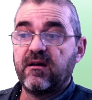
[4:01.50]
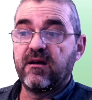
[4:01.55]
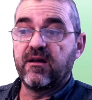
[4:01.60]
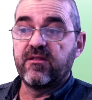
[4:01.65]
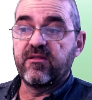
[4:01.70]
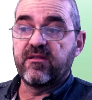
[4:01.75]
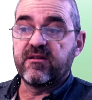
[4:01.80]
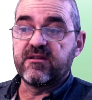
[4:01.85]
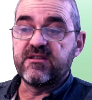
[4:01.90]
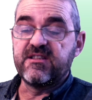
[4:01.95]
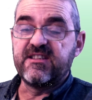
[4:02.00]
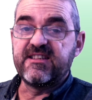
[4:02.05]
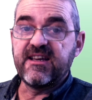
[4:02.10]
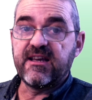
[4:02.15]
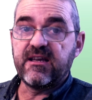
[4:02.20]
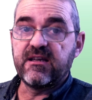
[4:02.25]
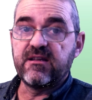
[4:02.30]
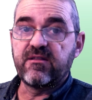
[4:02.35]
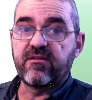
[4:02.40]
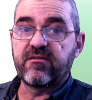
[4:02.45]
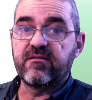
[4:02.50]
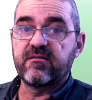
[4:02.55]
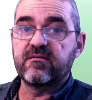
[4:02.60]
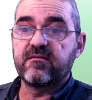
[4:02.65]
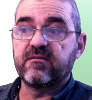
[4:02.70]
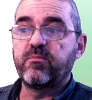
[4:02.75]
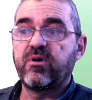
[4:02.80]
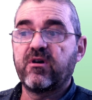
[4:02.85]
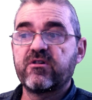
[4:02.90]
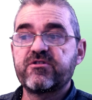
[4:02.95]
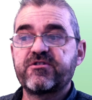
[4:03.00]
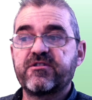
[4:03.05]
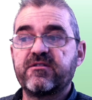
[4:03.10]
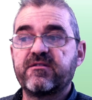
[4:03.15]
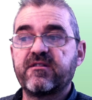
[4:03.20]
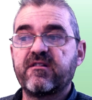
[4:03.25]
and the jth partial